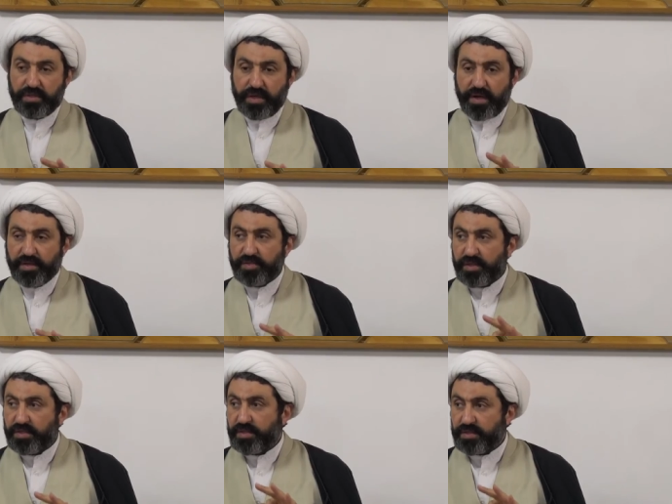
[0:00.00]

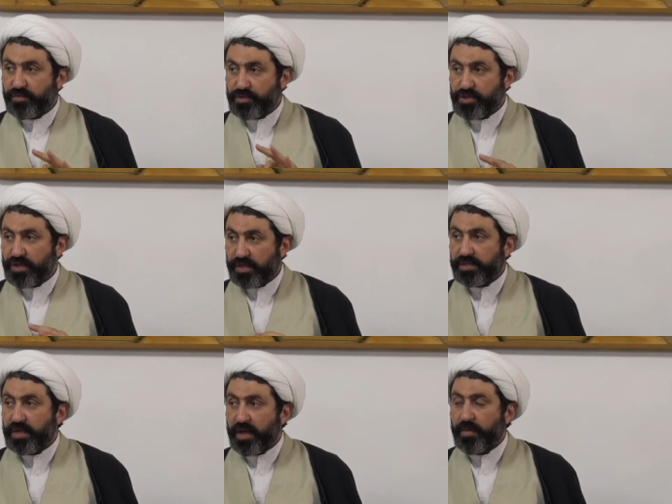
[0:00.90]
characteristics for Shia
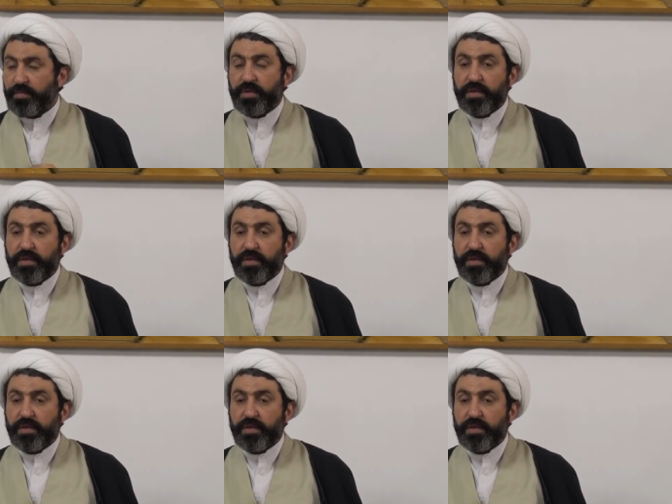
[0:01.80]
Islam,